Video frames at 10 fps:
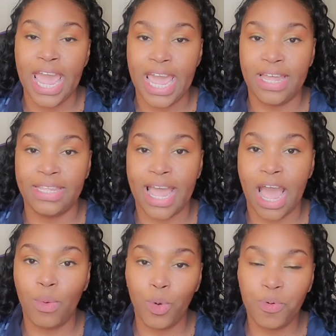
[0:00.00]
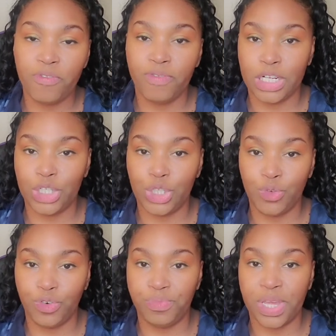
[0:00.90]
And that will prevent you
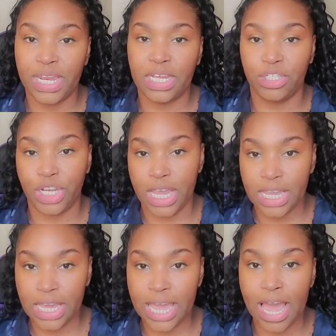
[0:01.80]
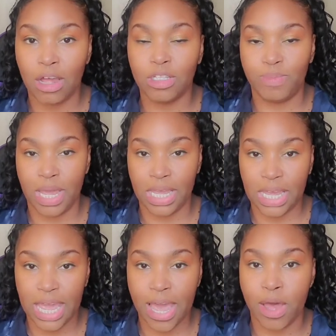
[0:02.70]
from getting checking accounts, bank
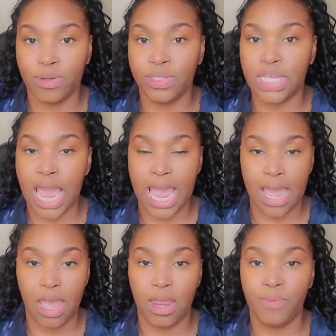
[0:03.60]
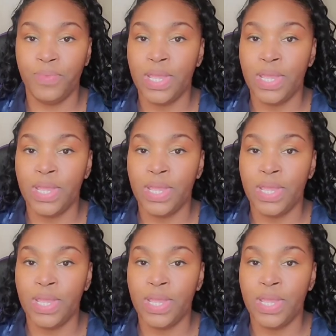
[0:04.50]
accounts, and